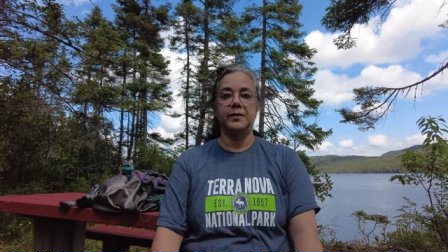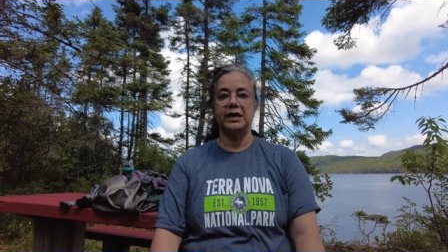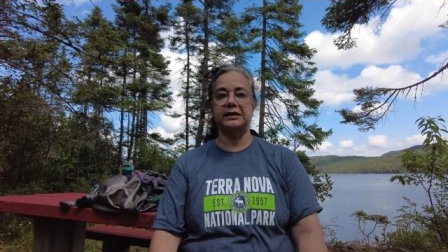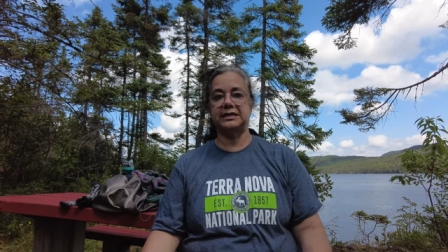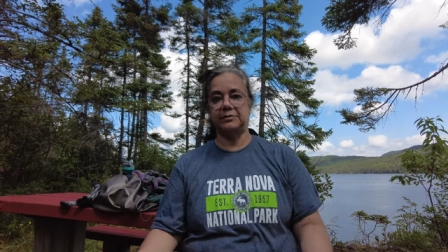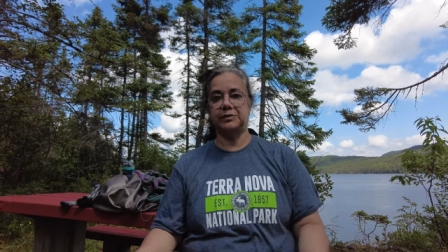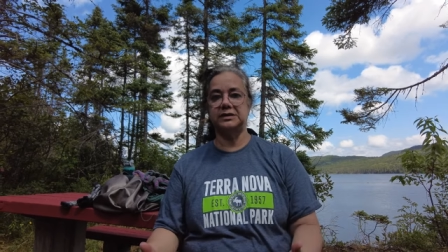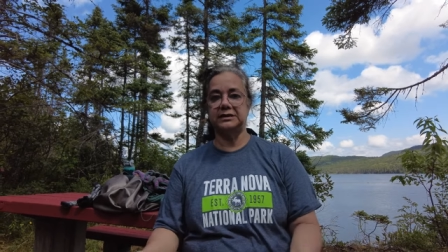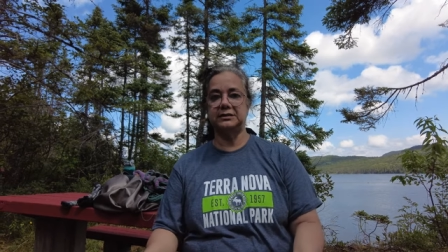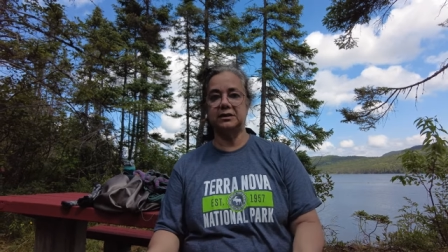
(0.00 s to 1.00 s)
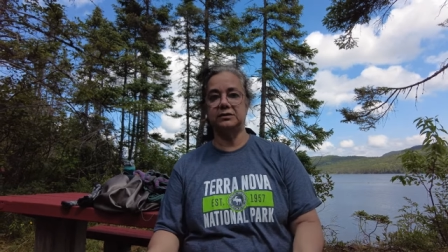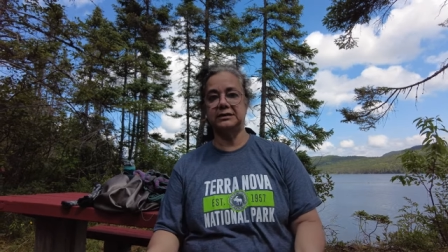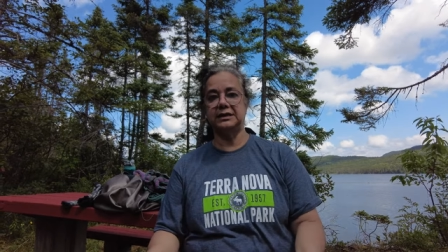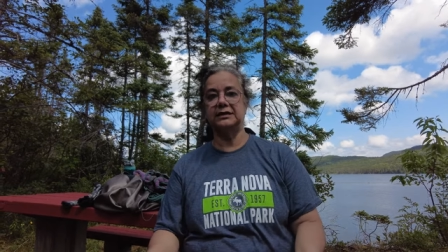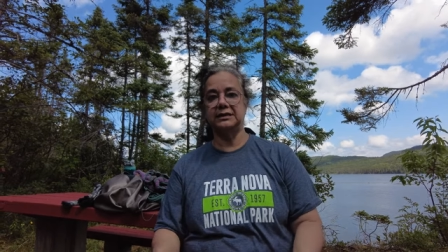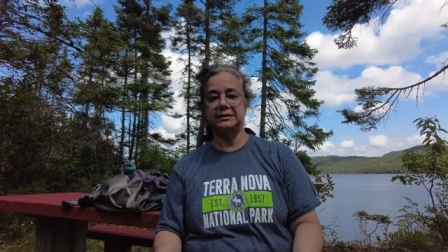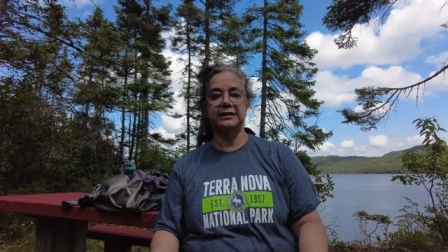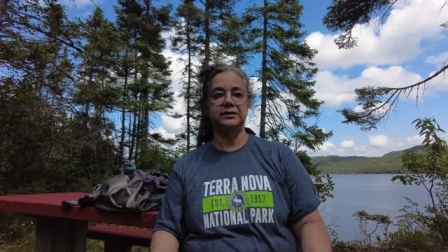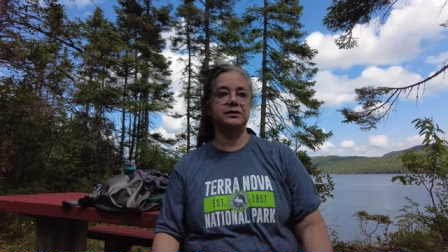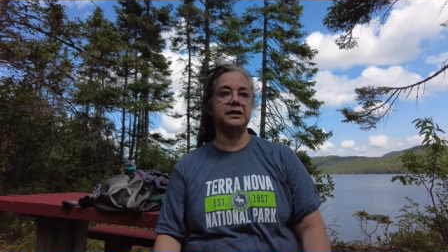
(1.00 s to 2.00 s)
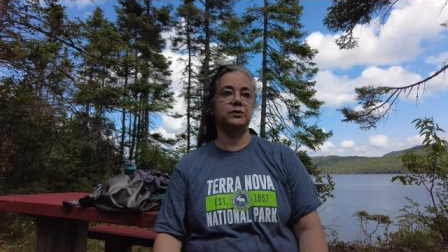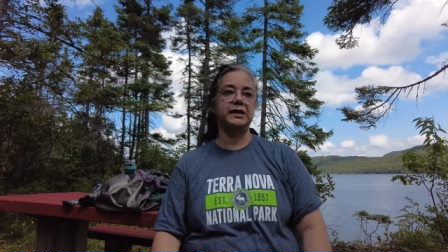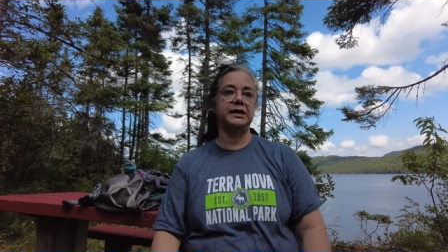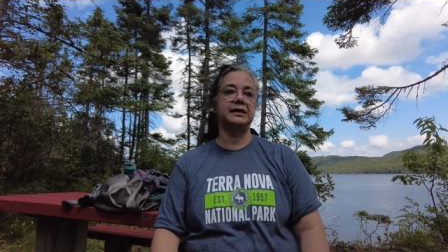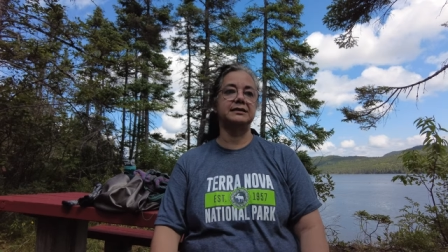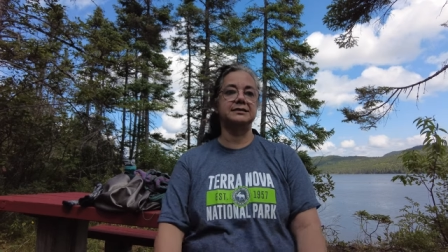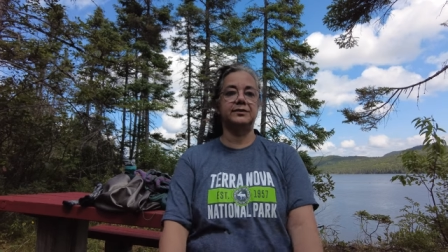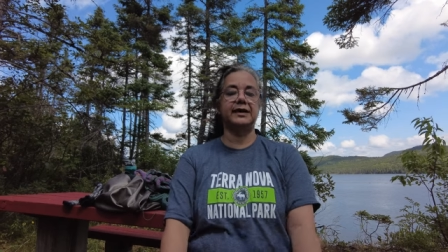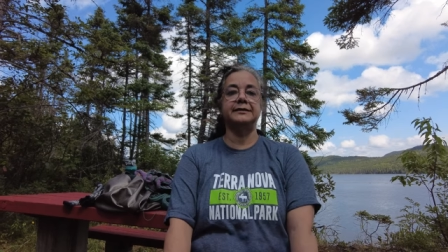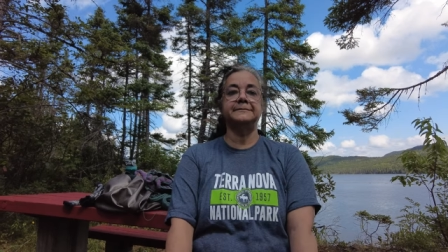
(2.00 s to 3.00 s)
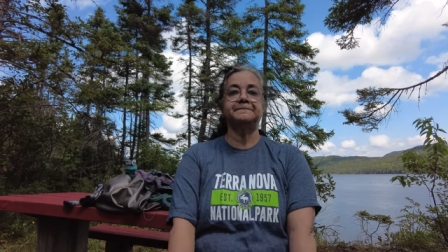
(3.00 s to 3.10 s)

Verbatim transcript: except on on Sundays like today, weekends, right?